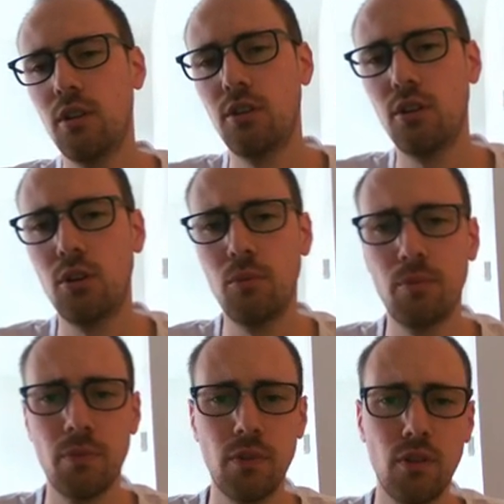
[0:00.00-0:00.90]
So,
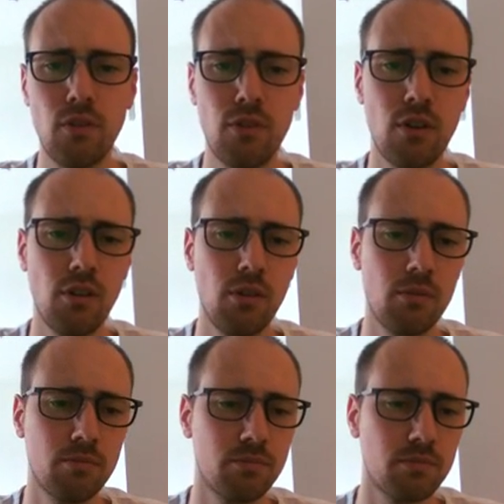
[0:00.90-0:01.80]
very
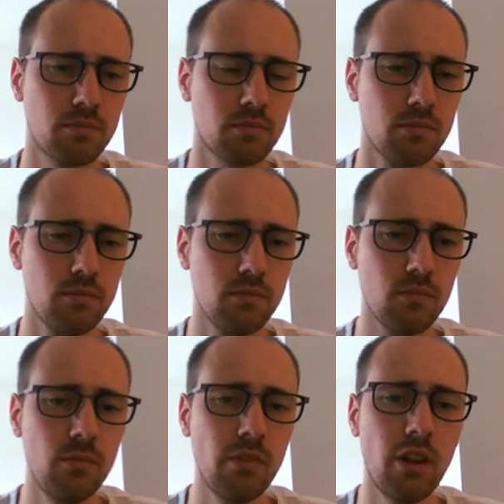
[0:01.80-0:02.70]

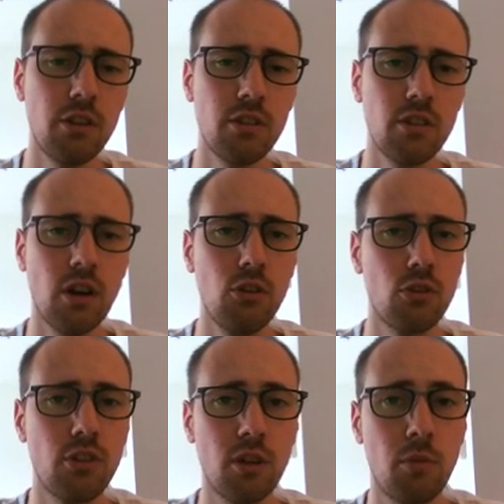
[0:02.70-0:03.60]
nice
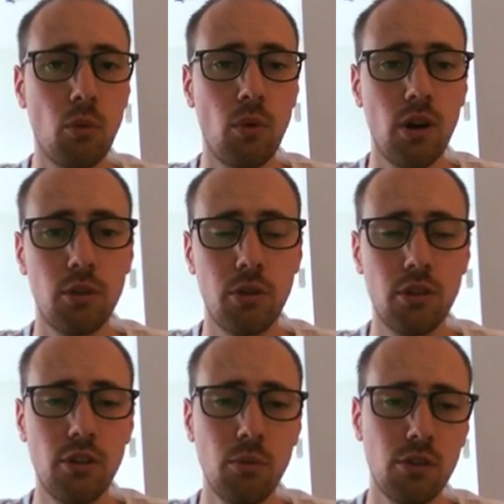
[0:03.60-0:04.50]
counterattack by white, because
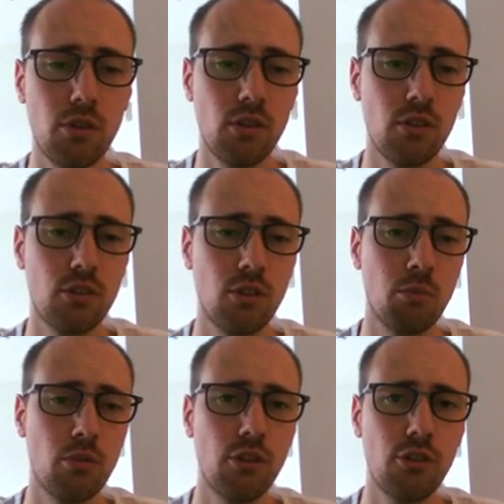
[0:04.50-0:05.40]
he was under some
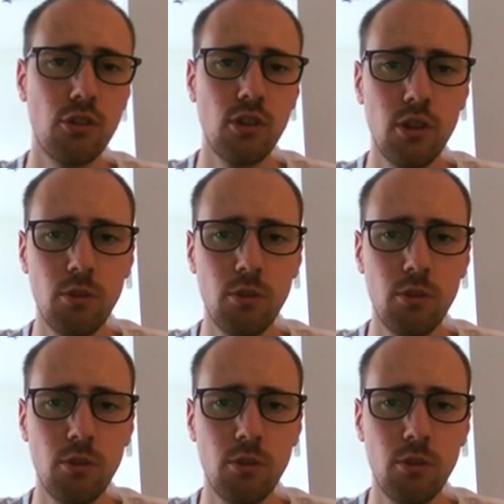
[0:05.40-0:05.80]
pressure,